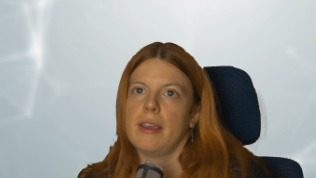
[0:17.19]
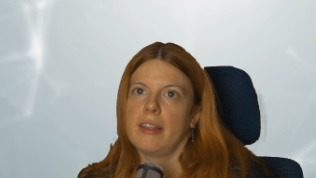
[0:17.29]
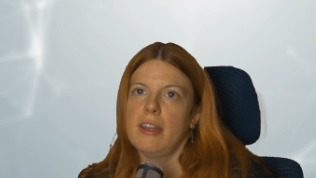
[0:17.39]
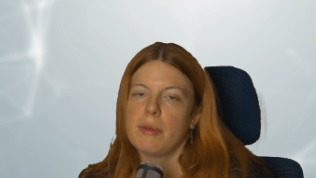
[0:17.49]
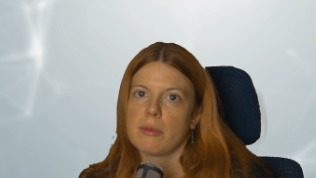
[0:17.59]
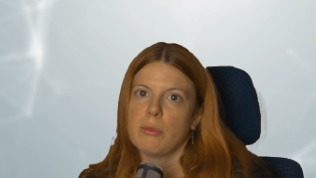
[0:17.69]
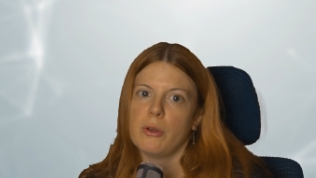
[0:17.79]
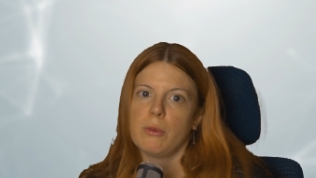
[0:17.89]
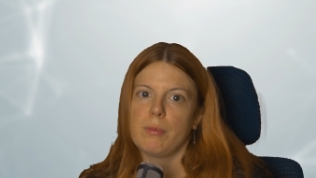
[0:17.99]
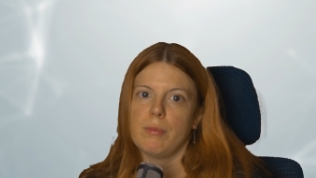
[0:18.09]
database
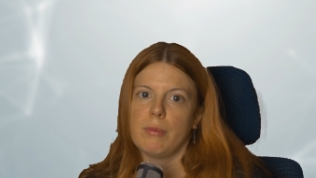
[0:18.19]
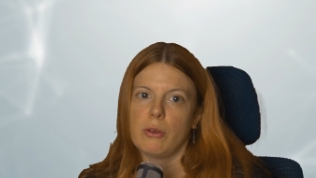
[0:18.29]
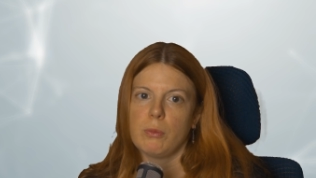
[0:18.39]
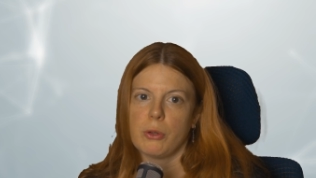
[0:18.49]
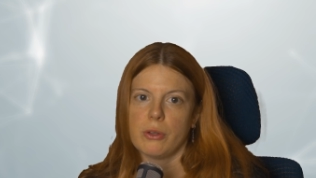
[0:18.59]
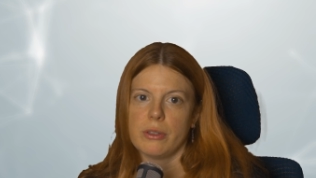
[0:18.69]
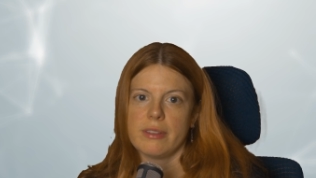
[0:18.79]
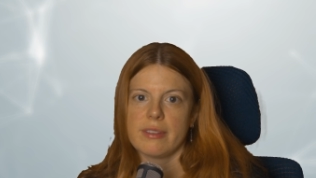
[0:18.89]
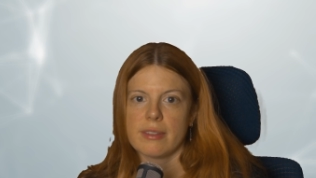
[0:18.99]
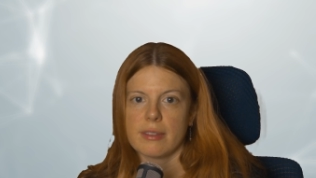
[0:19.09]
mount
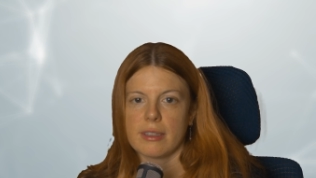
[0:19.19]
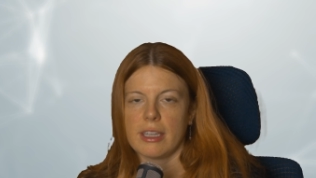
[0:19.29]
points